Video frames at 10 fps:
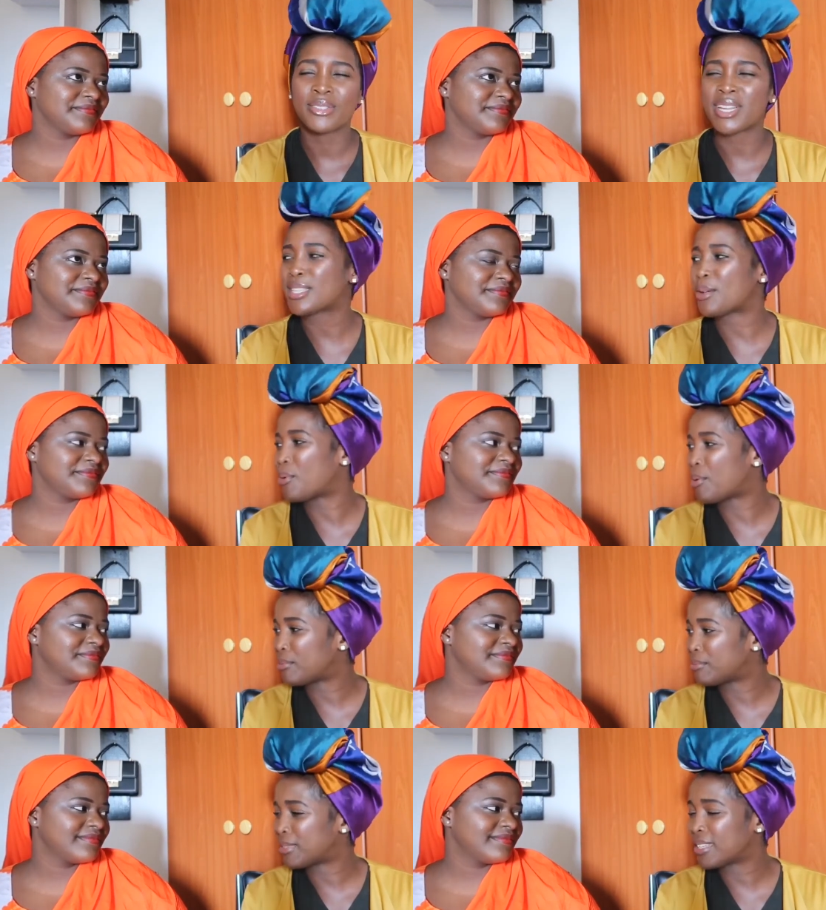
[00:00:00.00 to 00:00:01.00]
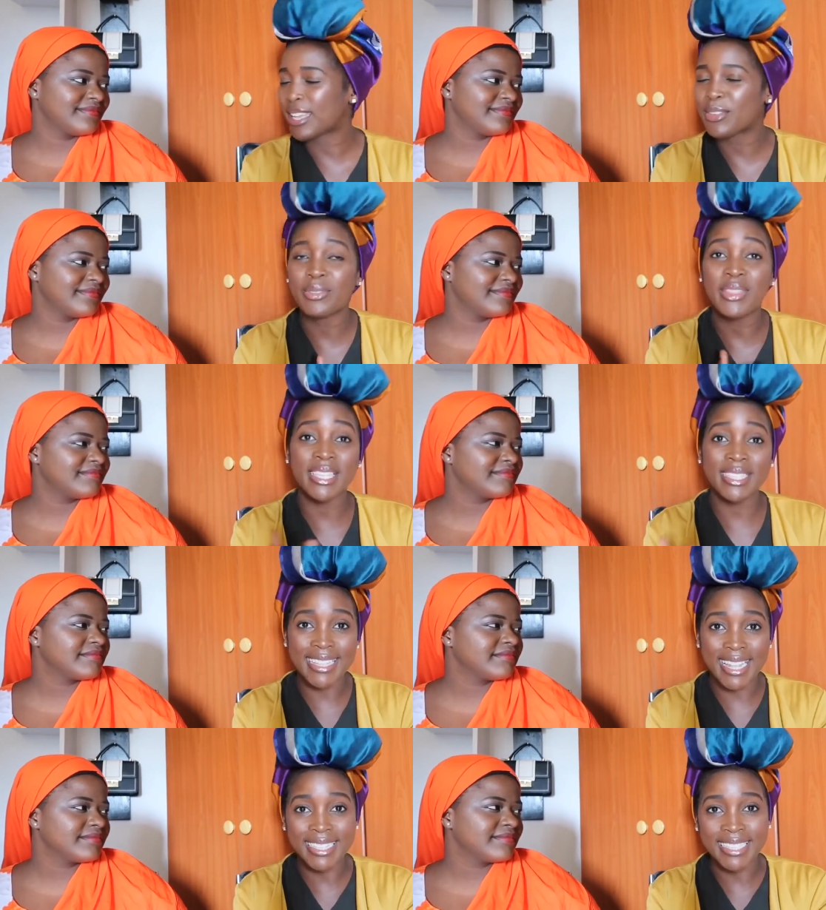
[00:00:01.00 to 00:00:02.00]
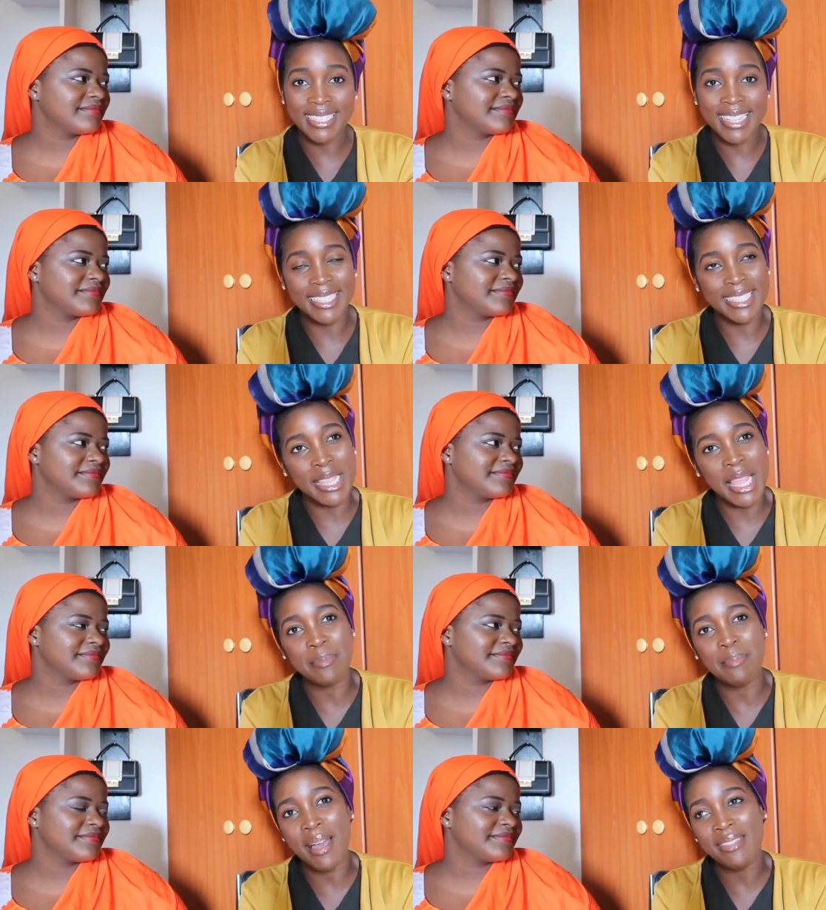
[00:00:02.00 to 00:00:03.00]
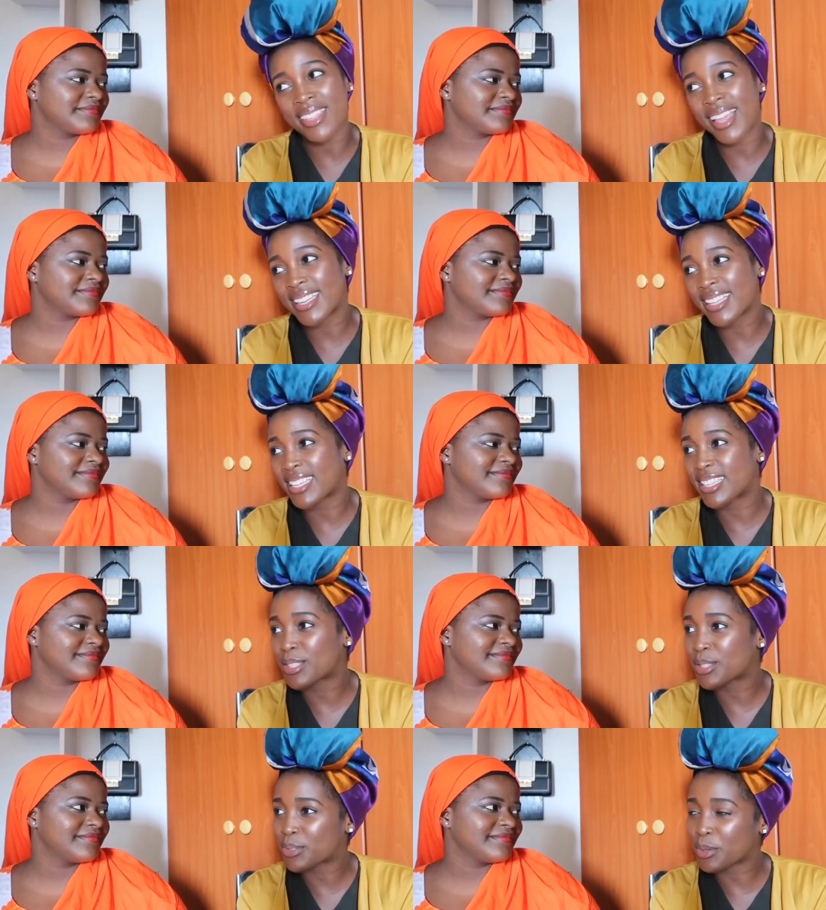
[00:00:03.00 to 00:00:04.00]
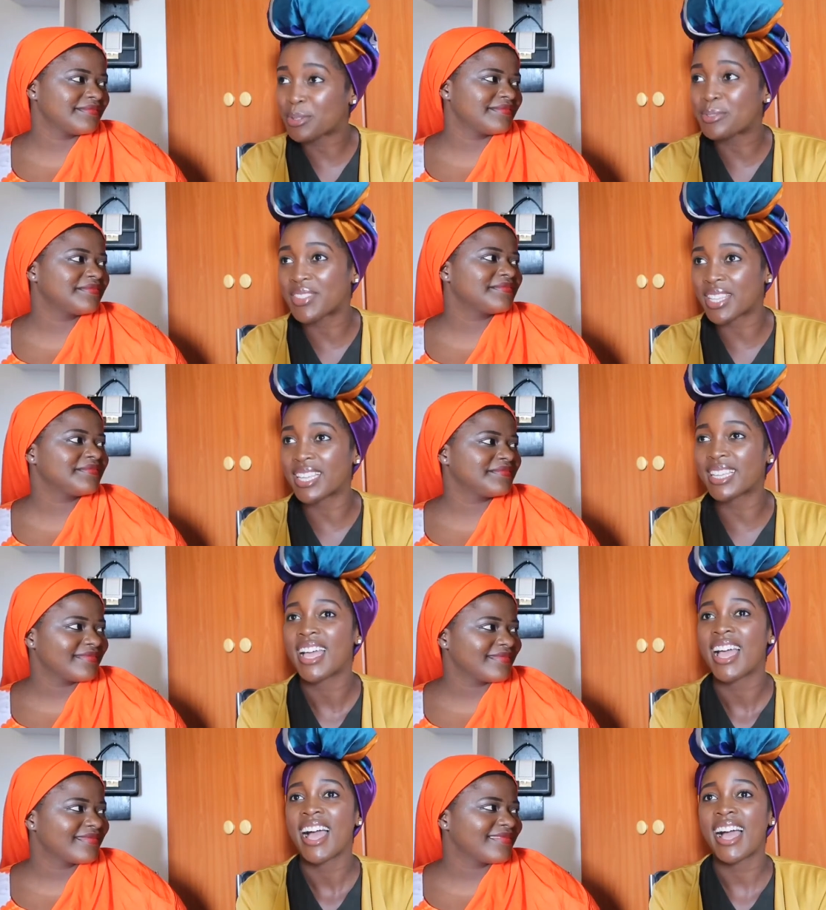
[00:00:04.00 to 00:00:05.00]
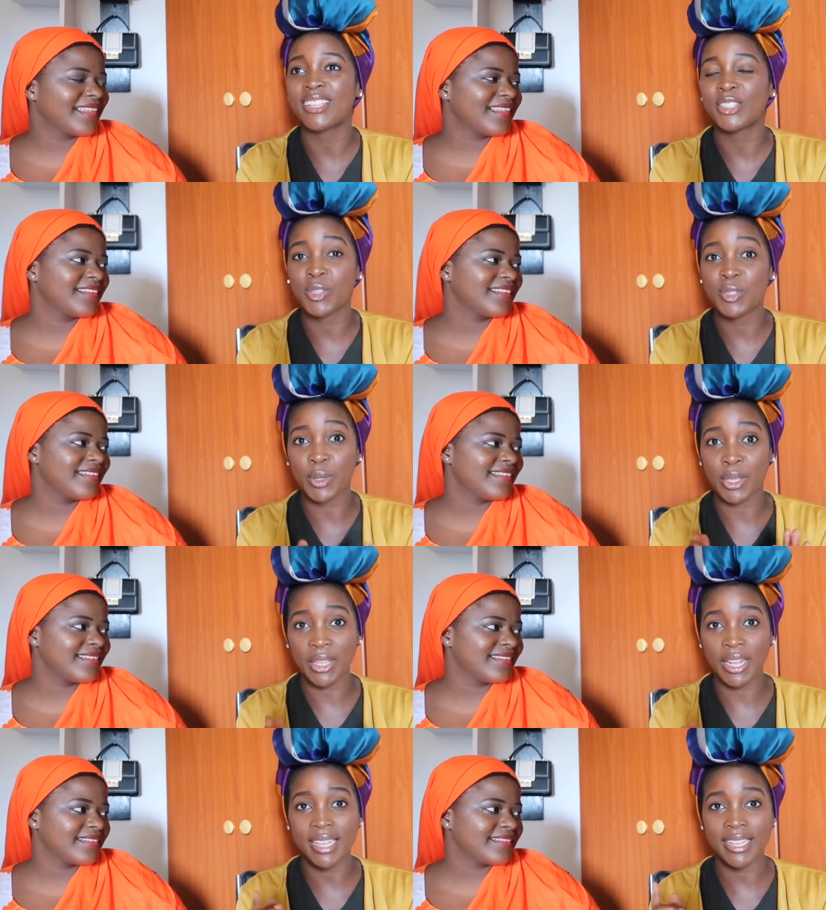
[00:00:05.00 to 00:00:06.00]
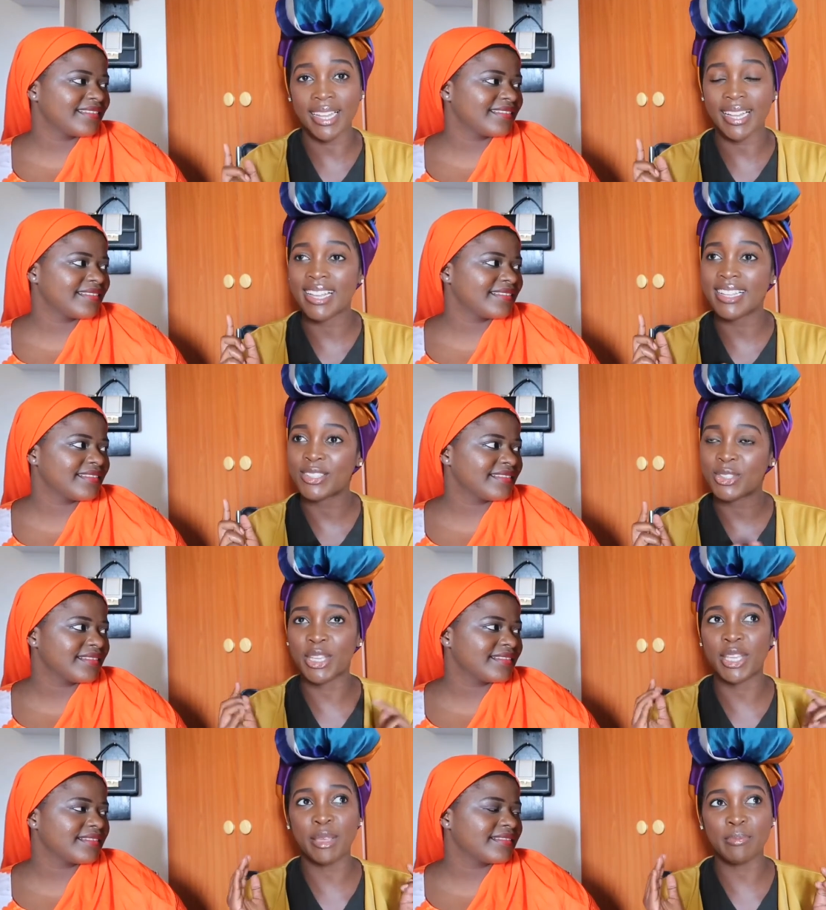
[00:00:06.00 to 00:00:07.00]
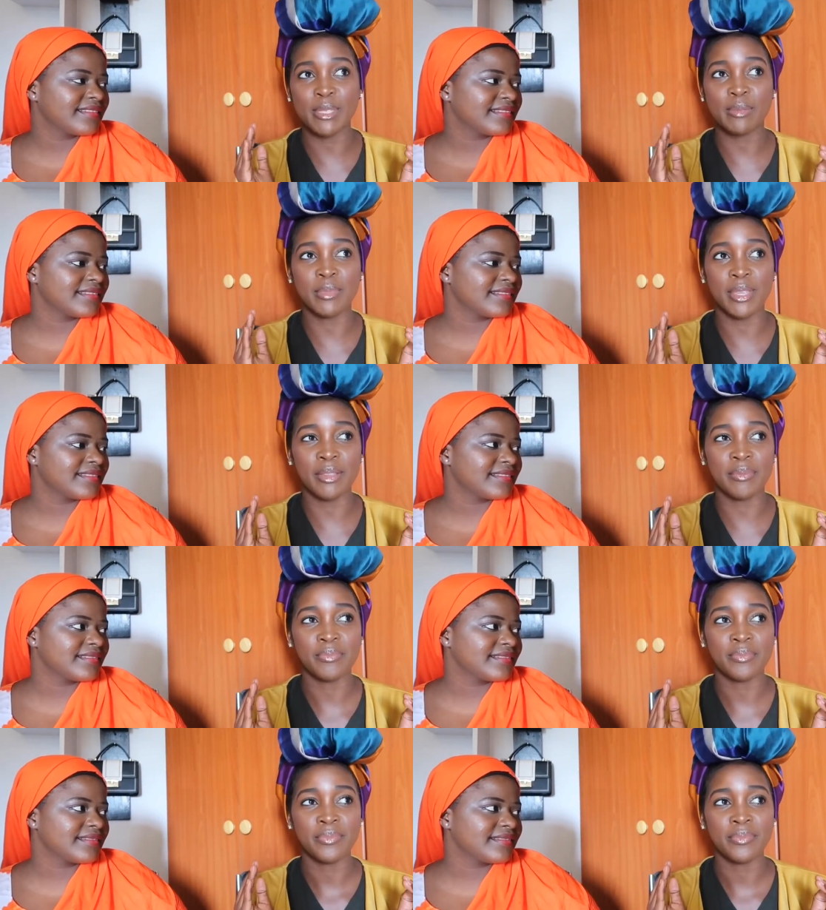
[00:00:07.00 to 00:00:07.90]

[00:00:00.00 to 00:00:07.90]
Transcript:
Speaker 1: She's just a home. Like there's that motherly sort of thing, and she also like she keeps me.